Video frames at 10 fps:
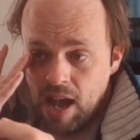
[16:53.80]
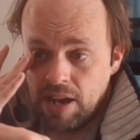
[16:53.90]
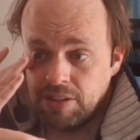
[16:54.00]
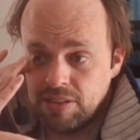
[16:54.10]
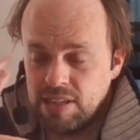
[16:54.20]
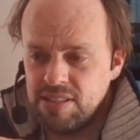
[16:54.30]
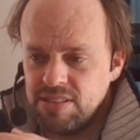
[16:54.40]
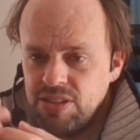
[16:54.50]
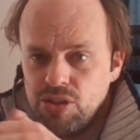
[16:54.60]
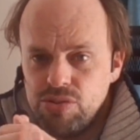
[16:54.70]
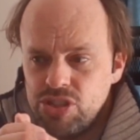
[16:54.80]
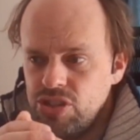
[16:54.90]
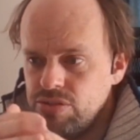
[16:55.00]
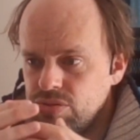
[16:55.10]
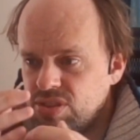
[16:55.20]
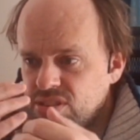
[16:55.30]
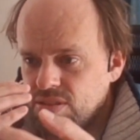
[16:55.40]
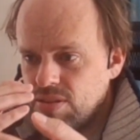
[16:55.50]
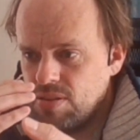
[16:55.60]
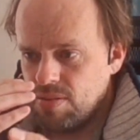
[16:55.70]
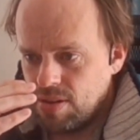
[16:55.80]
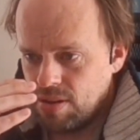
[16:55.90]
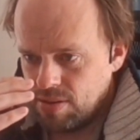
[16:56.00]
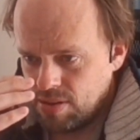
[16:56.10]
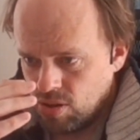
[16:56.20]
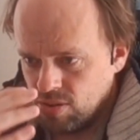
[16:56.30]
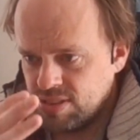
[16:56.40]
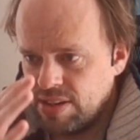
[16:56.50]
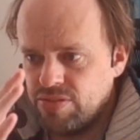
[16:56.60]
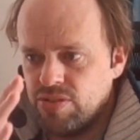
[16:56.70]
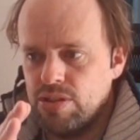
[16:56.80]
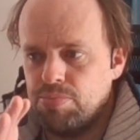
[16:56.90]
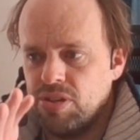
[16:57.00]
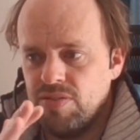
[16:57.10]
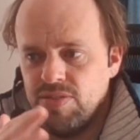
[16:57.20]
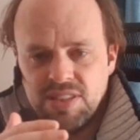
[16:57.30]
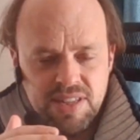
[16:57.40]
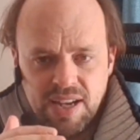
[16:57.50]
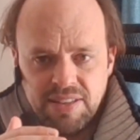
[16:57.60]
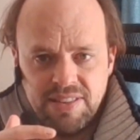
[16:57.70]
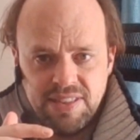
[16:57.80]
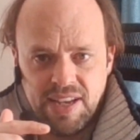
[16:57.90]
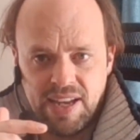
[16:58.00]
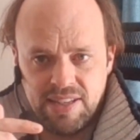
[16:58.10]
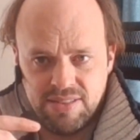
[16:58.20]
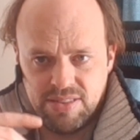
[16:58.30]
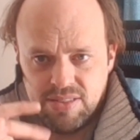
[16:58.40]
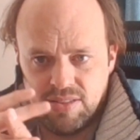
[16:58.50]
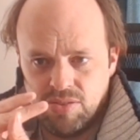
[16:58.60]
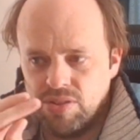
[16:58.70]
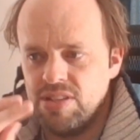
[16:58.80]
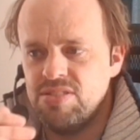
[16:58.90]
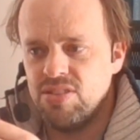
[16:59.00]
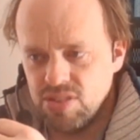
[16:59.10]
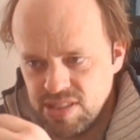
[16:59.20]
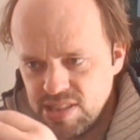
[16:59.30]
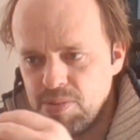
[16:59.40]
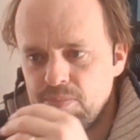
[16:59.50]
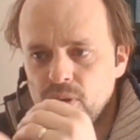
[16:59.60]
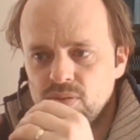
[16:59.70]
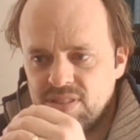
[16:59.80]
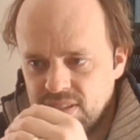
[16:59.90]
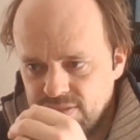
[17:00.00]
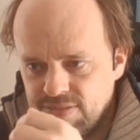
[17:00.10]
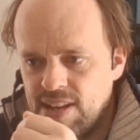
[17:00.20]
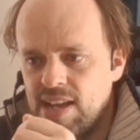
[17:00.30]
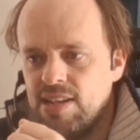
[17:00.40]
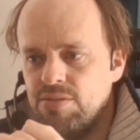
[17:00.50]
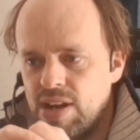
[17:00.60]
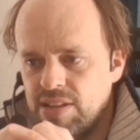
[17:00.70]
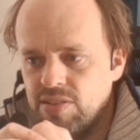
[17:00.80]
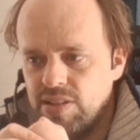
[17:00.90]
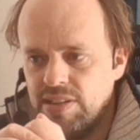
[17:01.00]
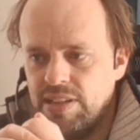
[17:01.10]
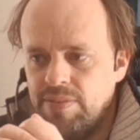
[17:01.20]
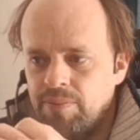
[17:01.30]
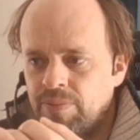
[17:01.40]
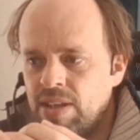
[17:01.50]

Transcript: LinkedIn only shows content from the previous 90 days. Okay, so you need to be posting fairly regularly.